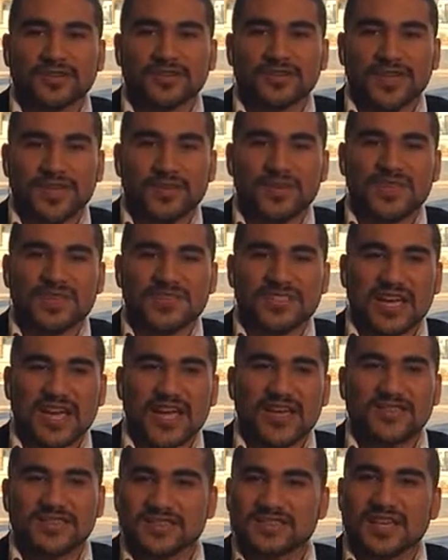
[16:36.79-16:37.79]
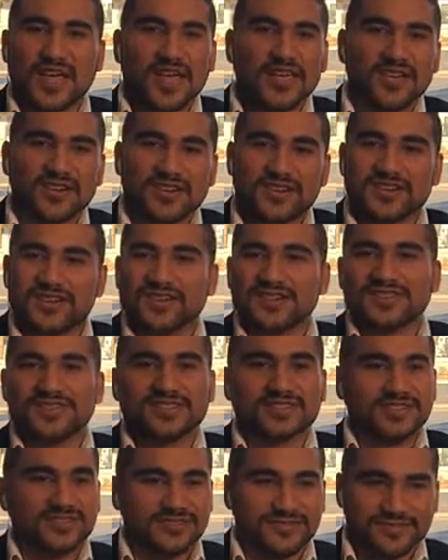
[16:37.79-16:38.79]
Deep inside, these
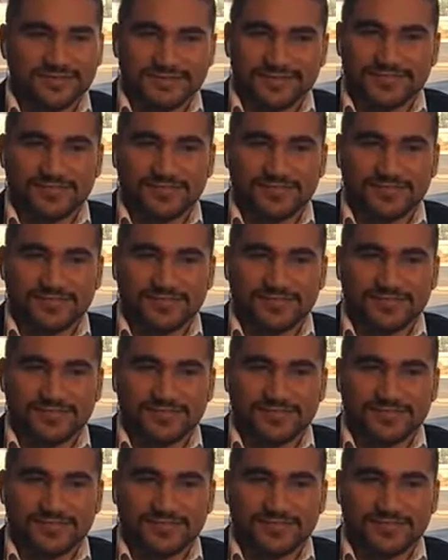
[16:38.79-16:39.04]
haters,